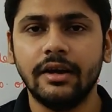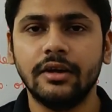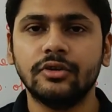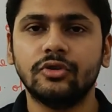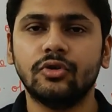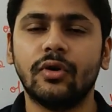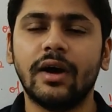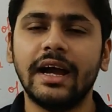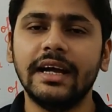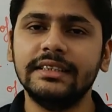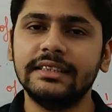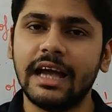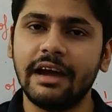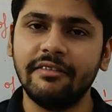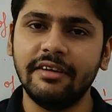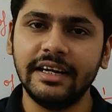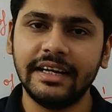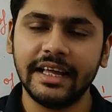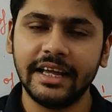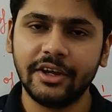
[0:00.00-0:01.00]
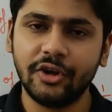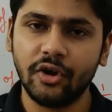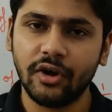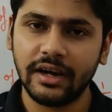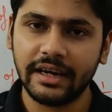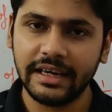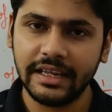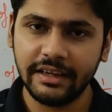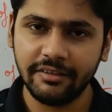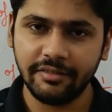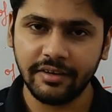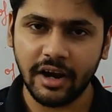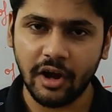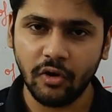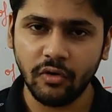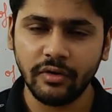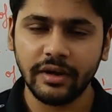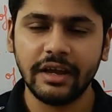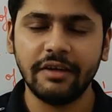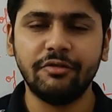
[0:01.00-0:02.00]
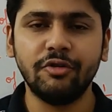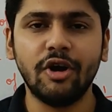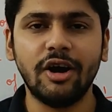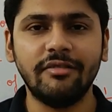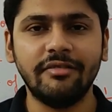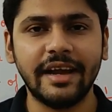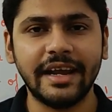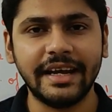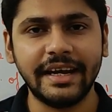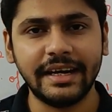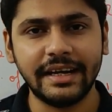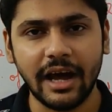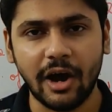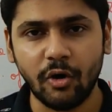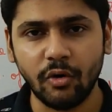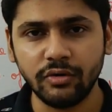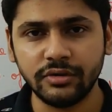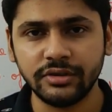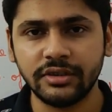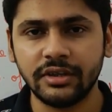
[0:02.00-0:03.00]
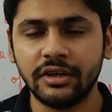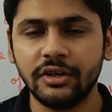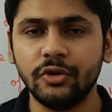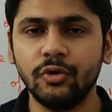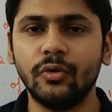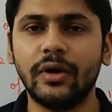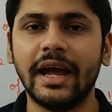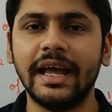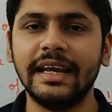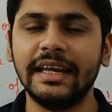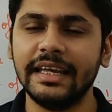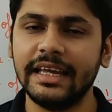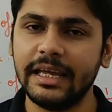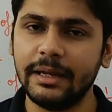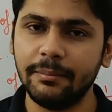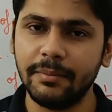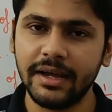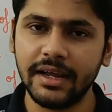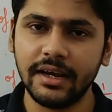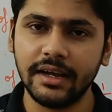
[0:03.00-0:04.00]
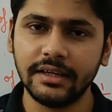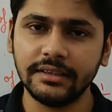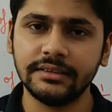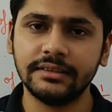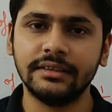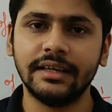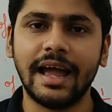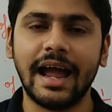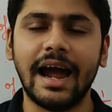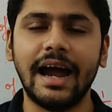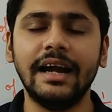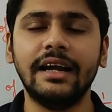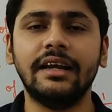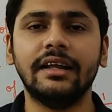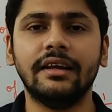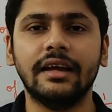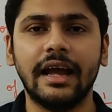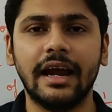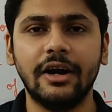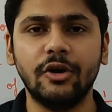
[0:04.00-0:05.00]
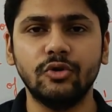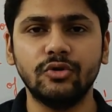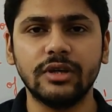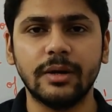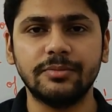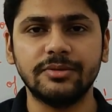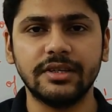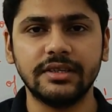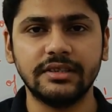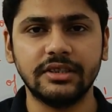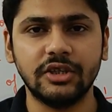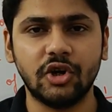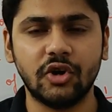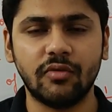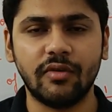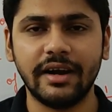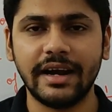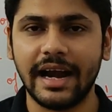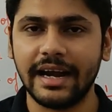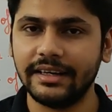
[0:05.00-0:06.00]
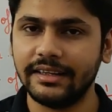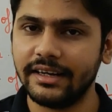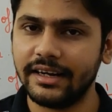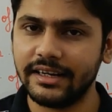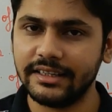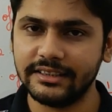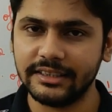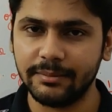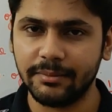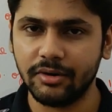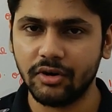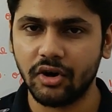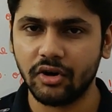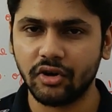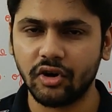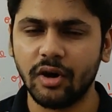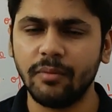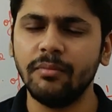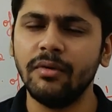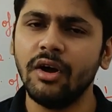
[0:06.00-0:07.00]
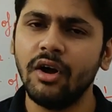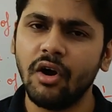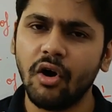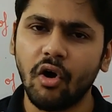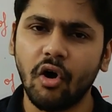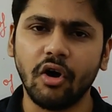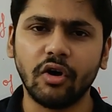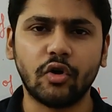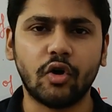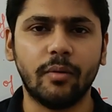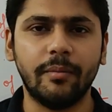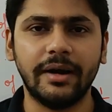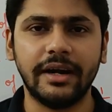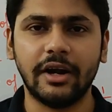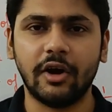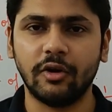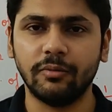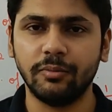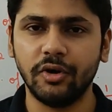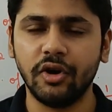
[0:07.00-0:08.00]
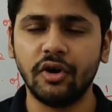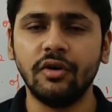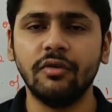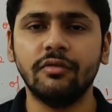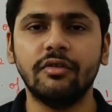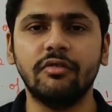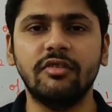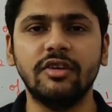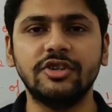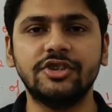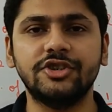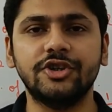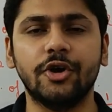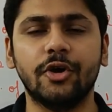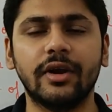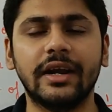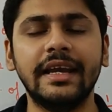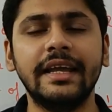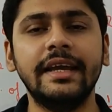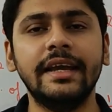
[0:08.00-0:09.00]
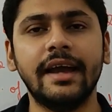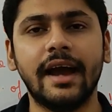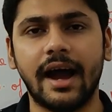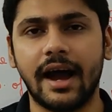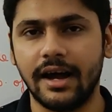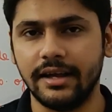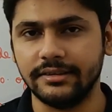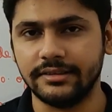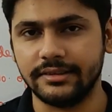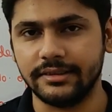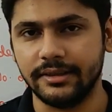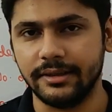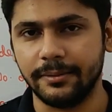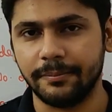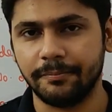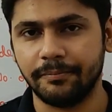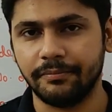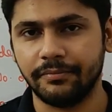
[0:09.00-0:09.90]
So guys, I will take your leave now. If you have any doubts, you can email us at eduception01@gmail.com or comment down below. We will surely answer.